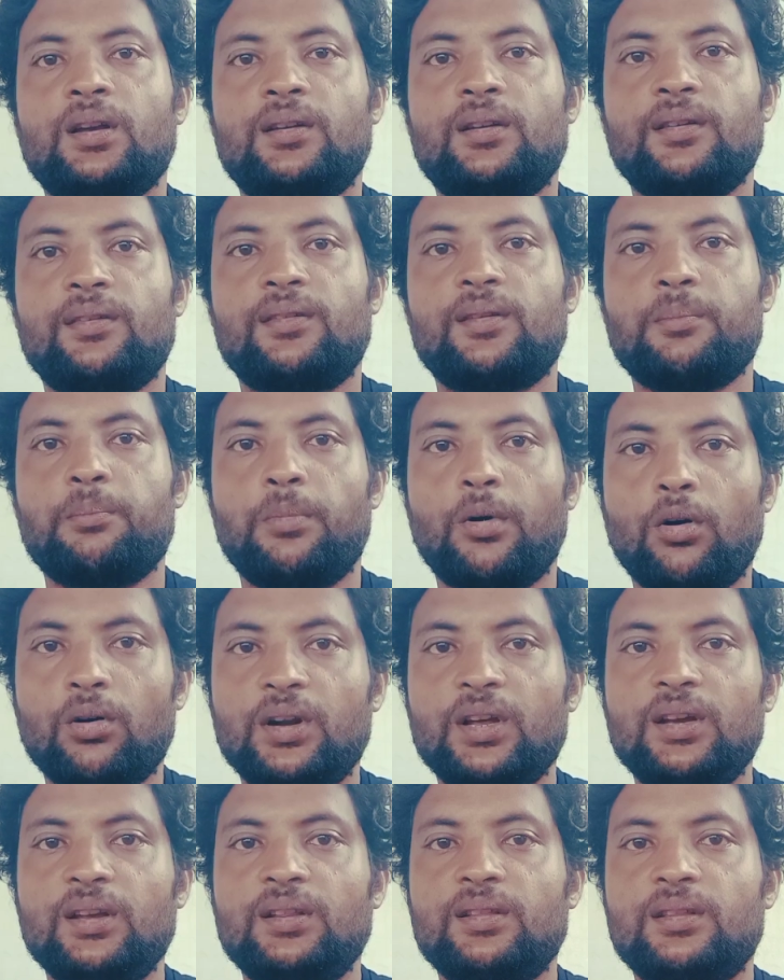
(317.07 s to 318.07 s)
It is the
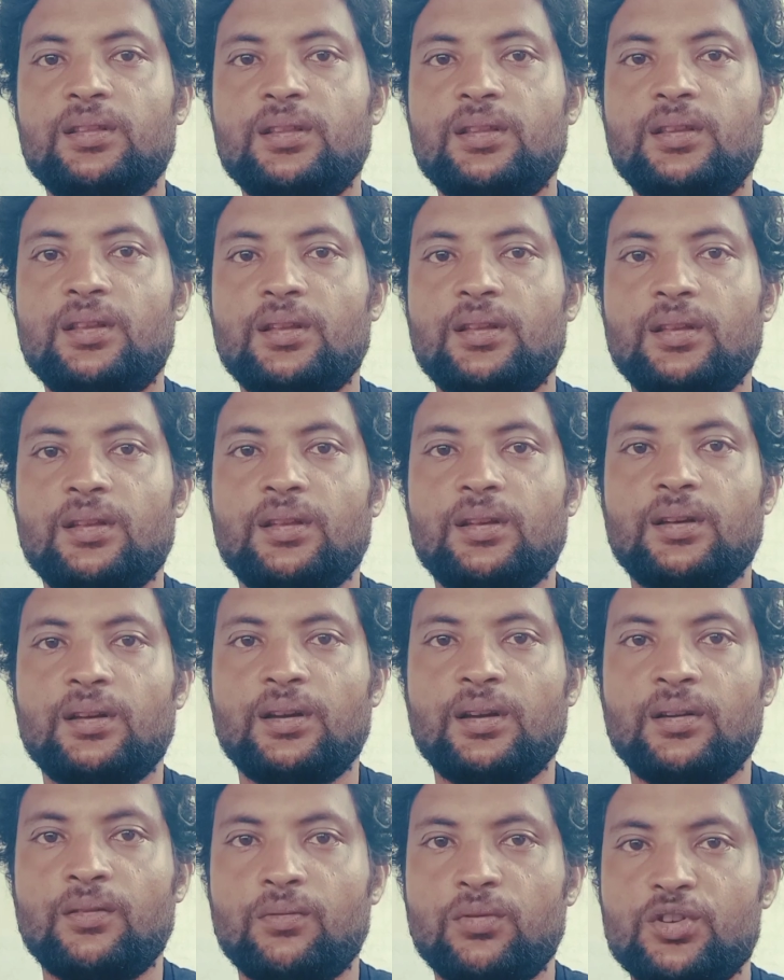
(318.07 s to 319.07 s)
body
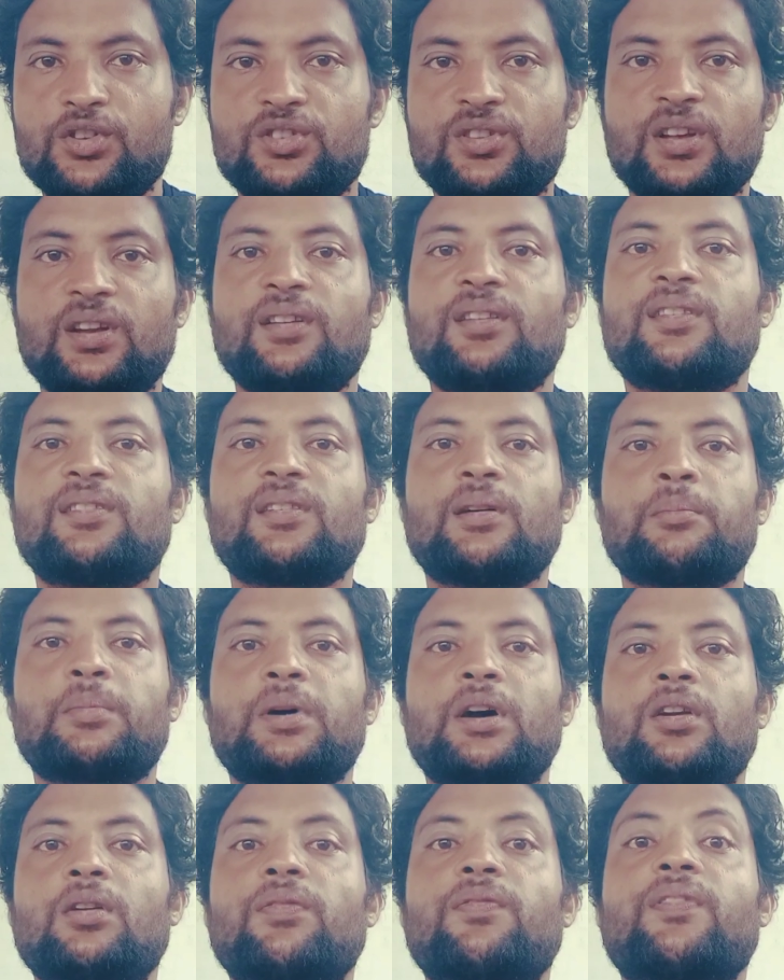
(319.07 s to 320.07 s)
in which there is some
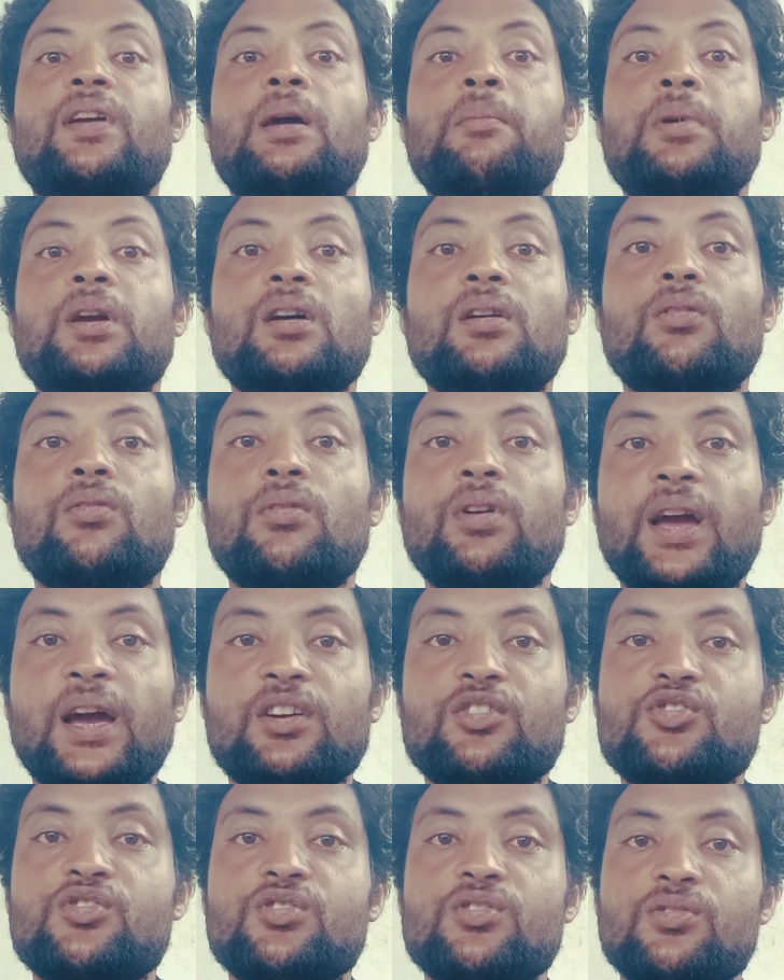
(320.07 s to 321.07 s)
kind of chemical
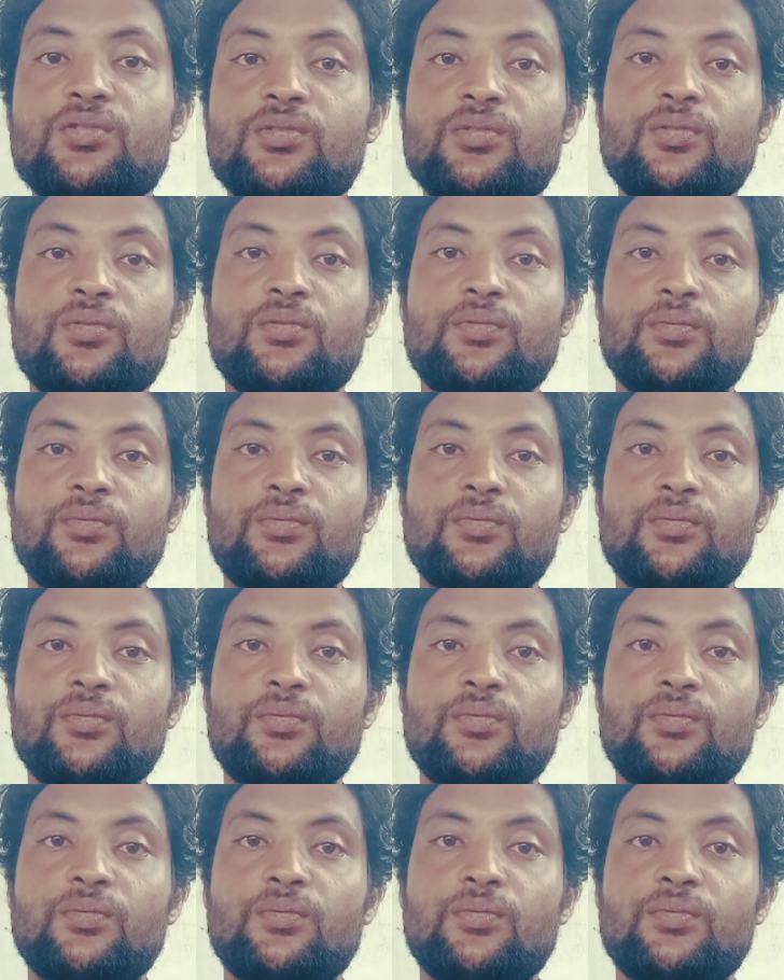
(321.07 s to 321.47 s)
reaction,